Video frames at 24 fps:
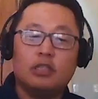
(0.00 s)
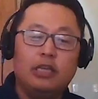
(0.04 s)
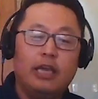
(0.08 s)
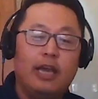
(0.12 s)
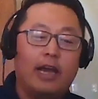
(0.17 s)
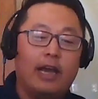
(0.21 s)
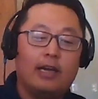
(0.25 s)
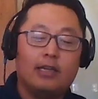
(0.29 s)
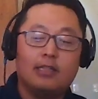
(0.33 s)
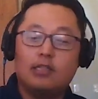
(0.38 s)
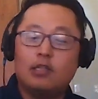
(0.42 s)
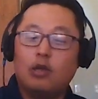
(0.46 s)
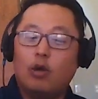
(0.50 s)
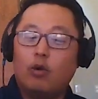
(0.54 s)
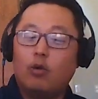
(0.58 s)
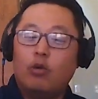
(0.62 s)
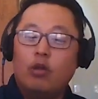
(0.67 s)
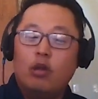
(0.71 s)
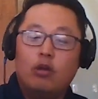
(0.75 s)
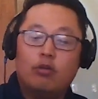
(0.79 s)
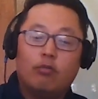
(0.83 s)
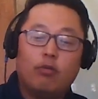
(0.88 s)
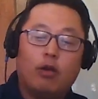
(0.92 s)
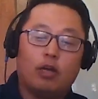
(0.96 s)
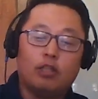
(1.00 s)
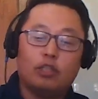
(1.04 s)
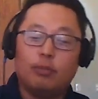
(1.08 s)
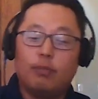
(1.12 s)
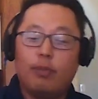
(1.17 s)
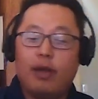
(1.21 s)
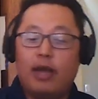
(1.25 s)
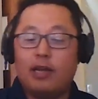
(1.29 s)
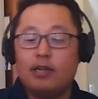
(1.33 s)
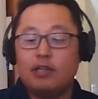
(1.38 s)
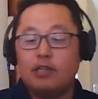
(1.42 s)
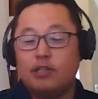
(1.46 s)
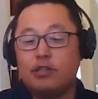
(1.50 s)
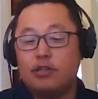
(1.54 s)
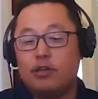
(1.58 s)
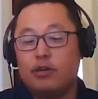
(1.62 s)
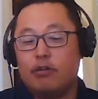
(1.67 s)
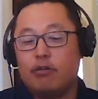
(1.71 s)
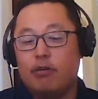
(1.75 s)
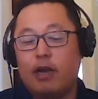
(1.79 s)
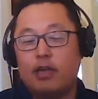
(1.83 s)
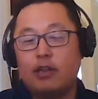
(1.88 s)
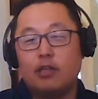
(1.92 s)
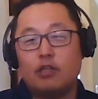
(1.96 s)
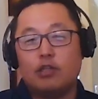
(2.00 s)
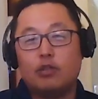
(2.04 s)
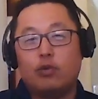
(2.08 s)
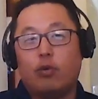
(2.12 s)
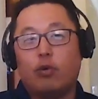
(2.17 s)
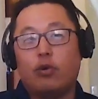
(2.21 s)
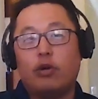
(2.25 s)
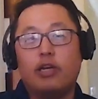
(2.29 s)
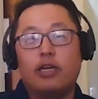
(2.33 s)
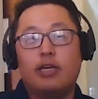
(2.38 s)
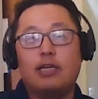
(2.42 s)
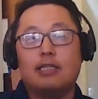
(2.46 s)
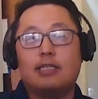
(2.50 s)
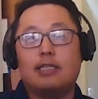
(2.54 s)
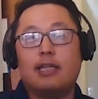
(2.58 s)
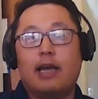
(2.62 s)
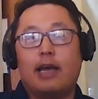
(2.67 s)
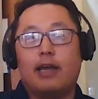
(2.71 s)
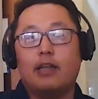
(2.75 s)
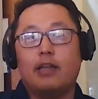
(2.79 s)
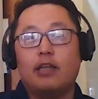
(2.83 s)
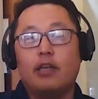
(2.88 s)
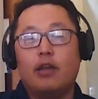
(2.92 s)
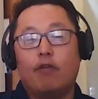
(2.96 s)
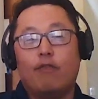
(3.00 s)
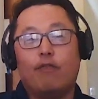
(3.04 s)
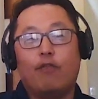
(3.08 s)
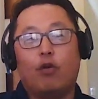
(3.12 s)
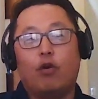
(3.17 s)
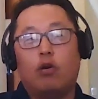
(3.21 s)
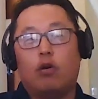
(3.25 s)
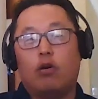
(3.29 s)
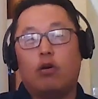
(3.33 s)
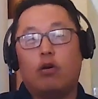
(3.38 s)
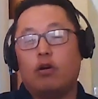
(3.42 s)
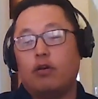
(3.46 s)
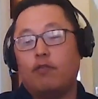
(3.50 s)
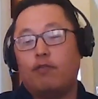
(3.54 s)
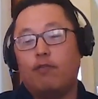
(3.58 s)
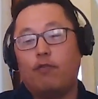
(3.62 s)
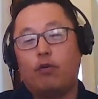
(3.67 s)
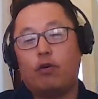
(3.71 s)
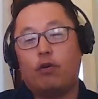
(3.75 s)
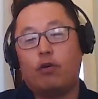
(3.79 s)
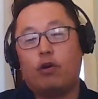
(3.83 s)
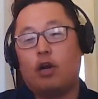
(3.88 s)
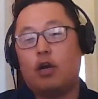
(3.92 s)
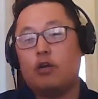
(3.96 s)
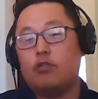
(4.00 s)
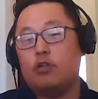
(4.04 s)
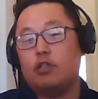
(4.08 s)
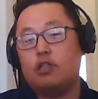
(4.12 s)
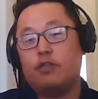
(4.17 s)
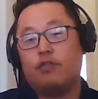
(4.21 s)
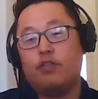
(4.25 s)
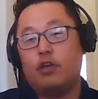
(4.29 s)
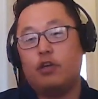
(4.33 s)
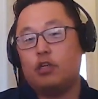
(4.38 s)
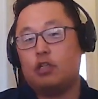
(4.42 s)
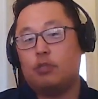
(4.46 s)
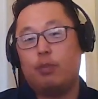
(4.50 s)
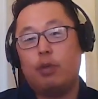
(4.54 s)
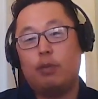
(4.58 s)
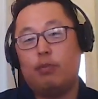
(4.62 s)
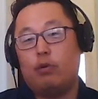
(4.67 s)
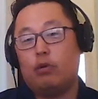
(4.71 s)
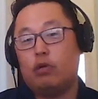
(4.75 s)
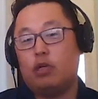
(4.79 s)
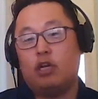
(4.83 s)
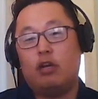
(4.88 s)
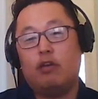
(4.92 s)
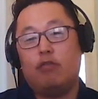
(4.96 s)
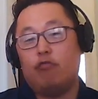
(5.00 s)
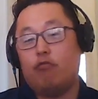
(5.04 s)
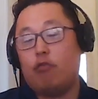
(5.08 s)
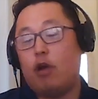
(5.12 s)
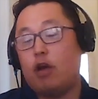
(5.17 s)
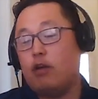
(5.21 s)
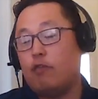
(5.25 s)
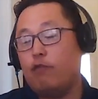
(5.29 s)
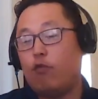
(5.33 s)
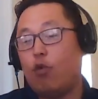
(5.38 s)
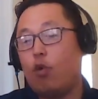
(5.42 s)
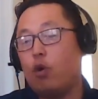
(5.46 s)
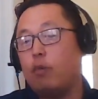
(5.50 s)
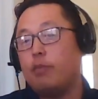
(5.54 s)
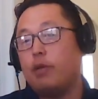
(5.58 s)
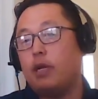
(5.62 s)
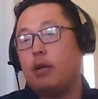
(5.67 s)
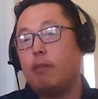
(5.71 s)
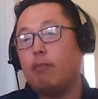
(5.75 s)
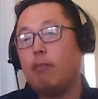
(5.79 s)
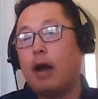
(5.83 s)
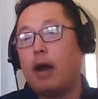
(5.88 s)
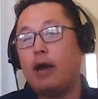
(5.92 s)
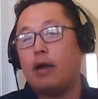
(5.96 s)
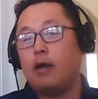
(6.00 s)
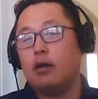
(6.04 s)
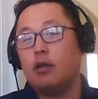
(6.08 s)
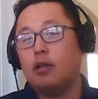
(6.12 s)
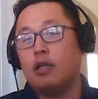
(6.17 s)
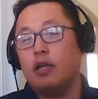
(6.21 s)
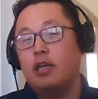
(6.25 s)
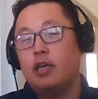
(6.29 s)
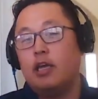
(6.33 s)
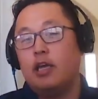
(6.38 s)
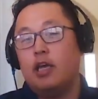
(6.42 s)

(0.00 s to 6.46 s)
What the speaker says: Yeah. So Roger Bannister, right? The story is that, for hundreds of years, people couldn't run a 4-minute mile.